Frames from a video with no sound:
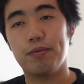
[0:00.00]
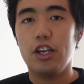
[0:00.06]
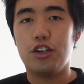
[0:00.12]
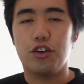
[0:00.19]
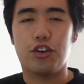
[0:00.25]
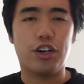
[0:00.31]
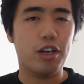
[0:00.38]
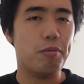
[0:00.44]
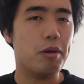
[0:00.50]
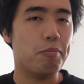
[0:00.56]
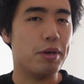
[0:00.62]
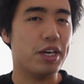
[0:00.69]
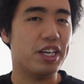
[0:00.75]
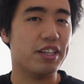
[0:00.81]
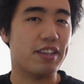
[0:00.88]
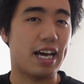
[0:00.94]
You're going to be
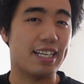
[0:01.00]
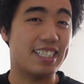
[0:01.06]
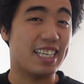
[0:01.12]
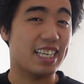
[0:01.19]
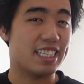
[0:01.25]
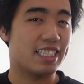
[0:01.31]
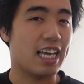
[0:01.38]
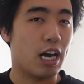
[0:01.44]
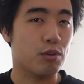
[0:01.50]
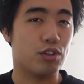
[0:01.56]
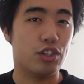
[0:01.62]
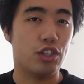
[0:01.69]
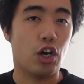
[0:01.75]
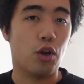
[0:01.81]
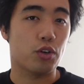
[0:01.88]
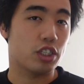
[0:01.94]
meeting that
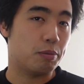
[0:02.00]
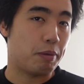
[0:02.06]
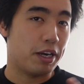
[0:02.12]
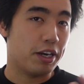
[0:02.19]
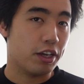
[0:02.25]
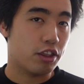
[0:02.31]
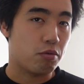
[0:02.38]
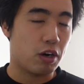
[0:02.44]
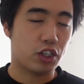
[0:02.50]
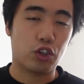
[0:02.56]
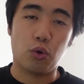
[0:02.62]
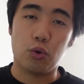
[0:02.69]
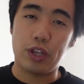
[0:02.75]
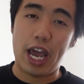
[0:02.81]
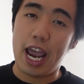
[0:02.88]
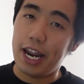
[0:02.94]
$6,000 spending
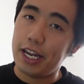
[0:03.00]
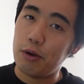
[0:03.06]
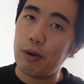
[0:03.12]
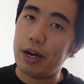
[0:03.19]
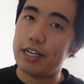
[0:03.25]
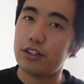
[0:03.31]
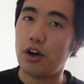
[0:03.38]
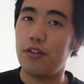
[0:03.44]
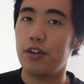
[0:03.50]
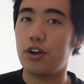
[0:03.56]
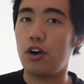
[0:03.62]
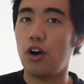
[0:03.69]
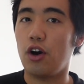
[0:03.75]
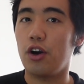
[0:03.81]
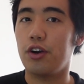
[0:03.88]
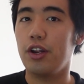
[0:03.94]
threshold anyways on the
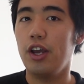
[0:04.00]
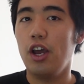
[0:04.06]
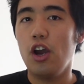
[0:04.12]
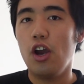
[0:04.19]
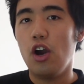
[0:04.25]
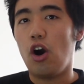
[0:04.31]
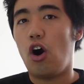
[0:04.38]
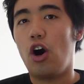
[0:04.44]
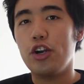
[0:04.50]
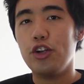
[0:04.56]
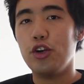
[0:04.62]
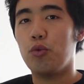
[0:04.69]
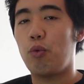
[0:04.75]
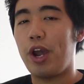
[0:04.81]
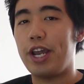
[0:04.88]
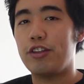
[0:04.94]
card on your
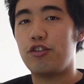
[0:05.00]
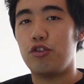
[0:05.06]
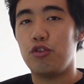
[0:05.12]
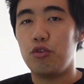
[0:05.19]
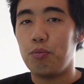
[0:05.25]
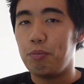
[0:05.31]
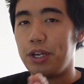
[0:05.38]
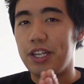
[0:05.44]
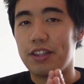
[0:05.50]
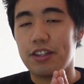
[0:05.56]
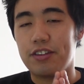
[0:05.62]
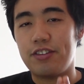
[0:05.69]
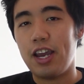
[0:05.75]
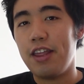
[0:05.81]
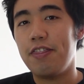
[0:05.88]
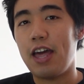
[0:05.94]
way to meeting the
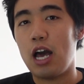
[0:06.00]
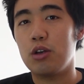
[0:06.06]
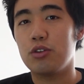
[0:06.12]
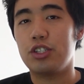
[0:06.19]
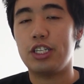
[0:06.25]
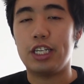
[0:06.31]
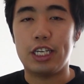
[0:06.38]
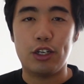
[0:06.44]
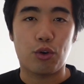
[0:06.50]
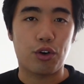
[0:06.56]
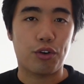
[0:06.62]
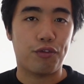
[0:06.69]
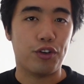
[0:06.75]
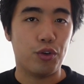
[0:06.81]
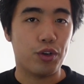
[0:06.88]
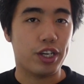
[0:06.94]
$10,000 in order
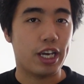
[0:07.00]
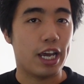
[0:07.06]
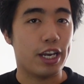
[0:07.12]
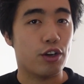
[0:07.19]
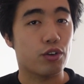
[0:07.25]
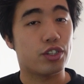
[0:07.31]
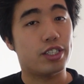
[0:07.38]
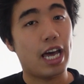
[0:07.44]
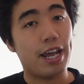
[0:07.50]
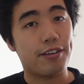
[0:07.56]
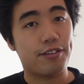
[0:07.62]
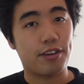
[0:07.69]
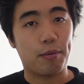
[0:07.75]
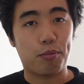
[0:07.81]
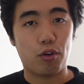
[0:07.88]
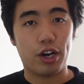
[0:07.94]
for you to get your status
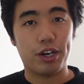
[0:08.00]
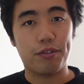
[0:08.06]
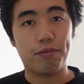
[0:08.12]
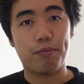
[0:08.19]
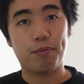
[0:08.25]
upgrade.